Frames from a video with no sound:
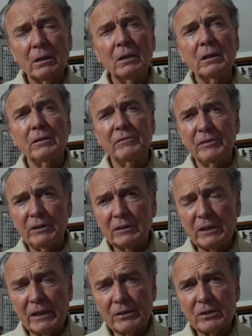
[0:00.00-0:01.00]
The field
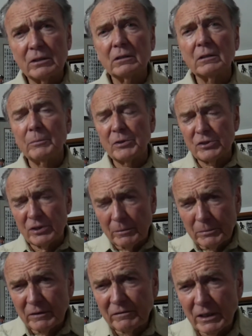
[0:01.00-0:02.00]
test, the
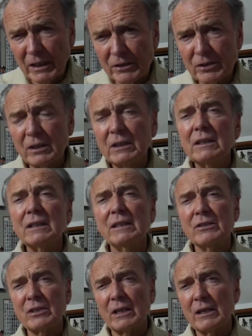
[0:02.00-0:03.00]
presumptive test,
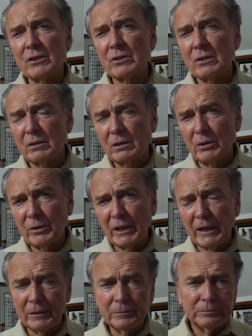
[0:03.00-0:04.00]
is that it's
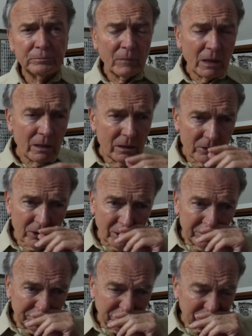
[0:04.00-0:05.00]
cocaine. So
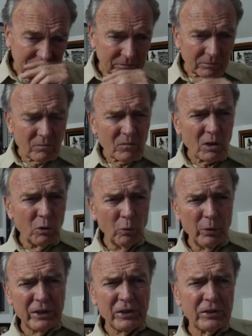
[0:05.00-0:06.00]

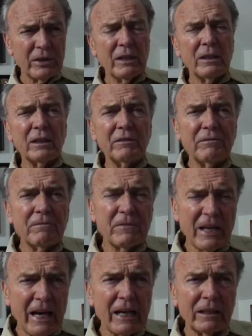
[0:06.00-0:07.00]
with
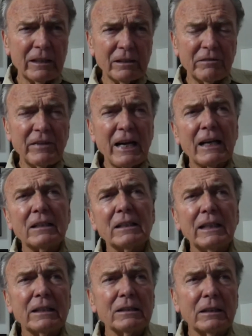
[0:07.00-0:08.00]
that and the fact
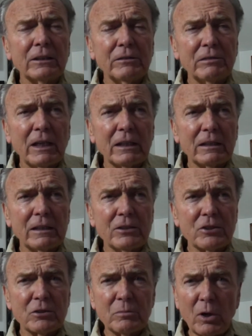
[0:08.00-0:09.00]
that you've got these
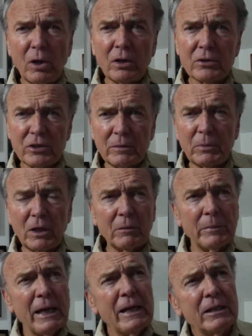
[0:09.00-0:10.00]
small Ziploc
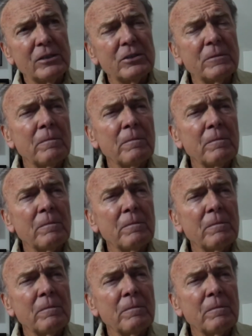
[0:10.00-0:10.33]
baggies,